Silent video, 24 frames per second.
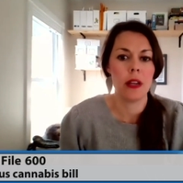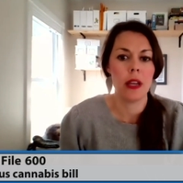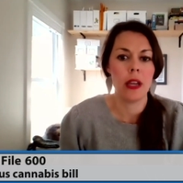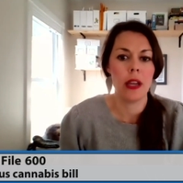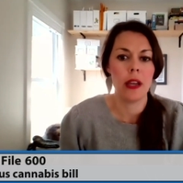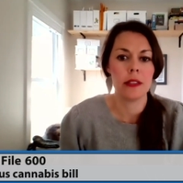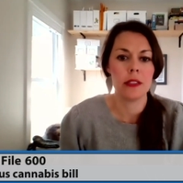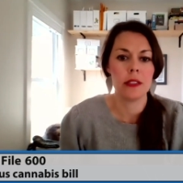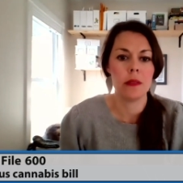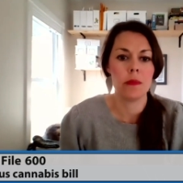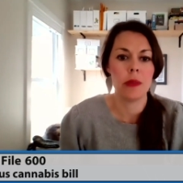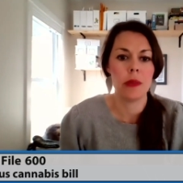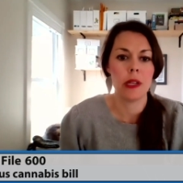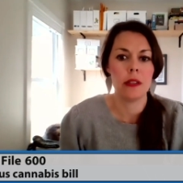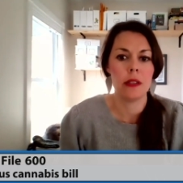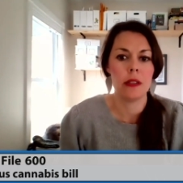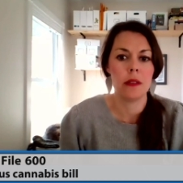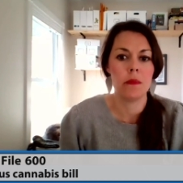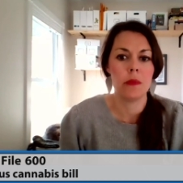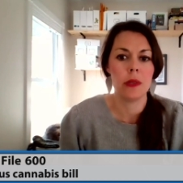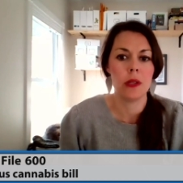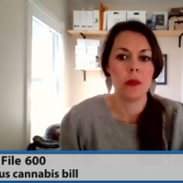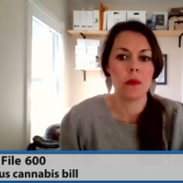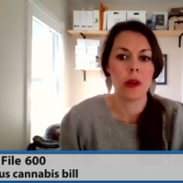as
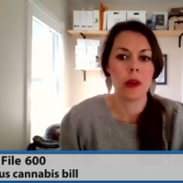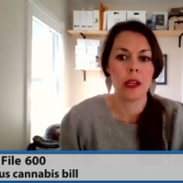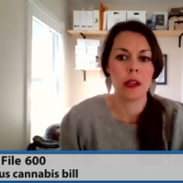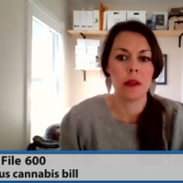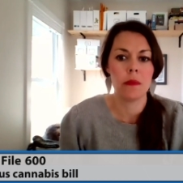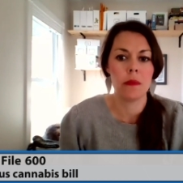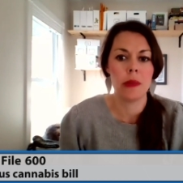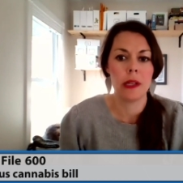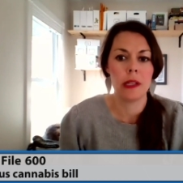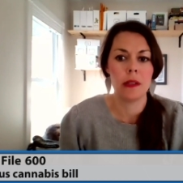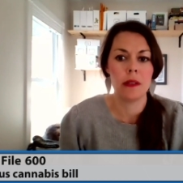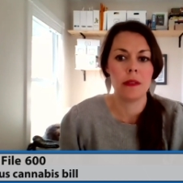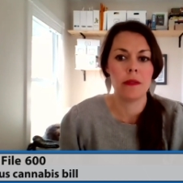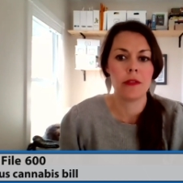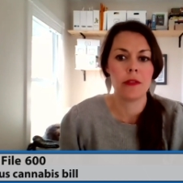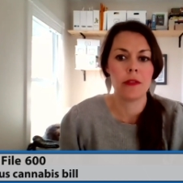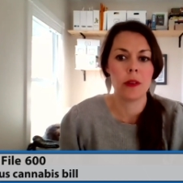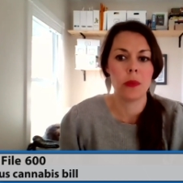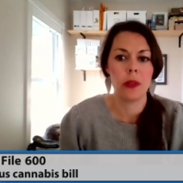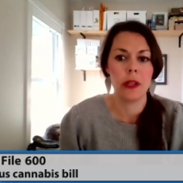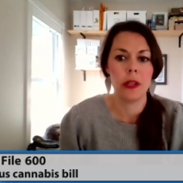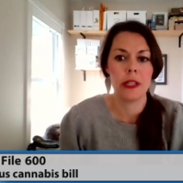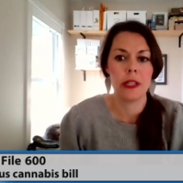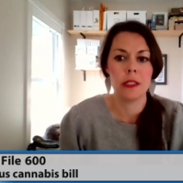amended, be recommended for
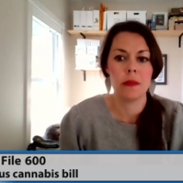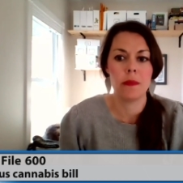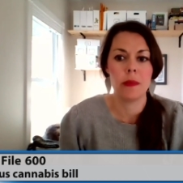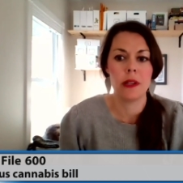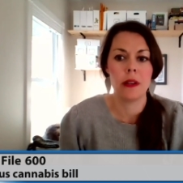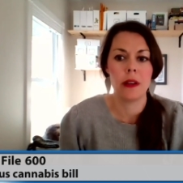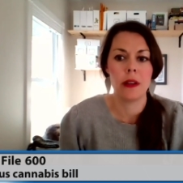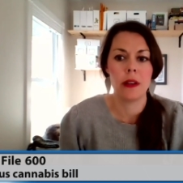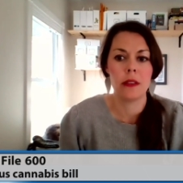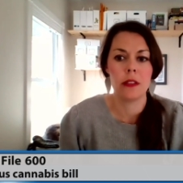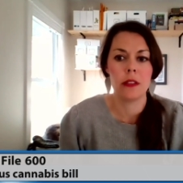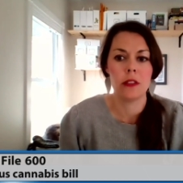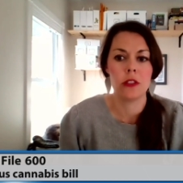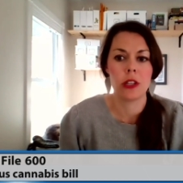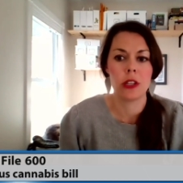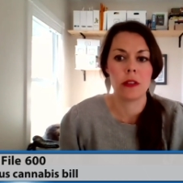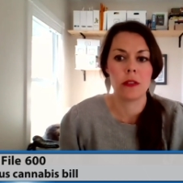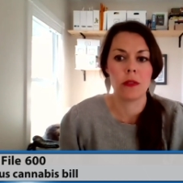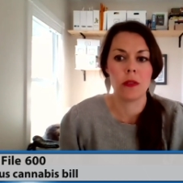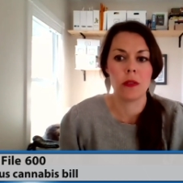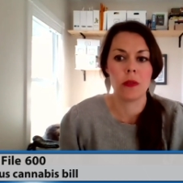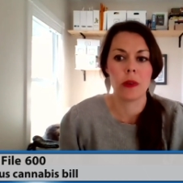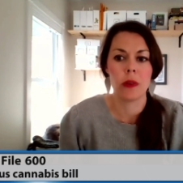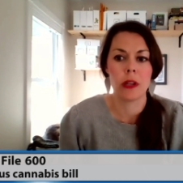placement on the
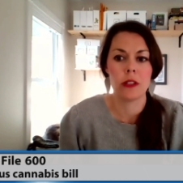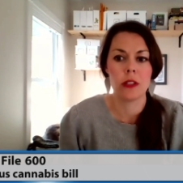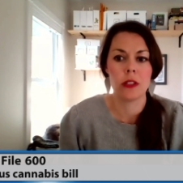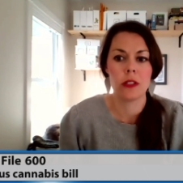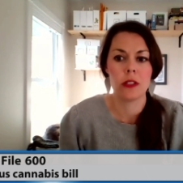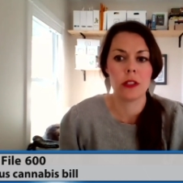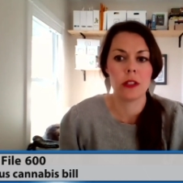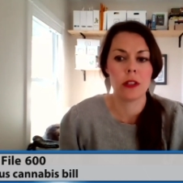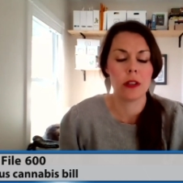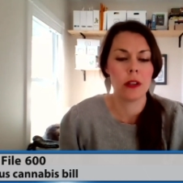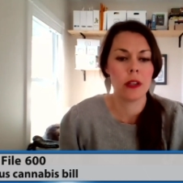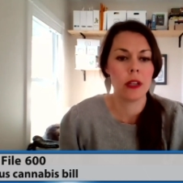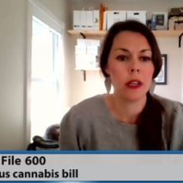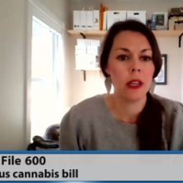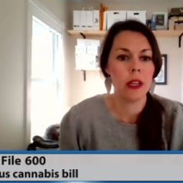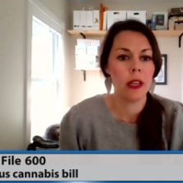General Register.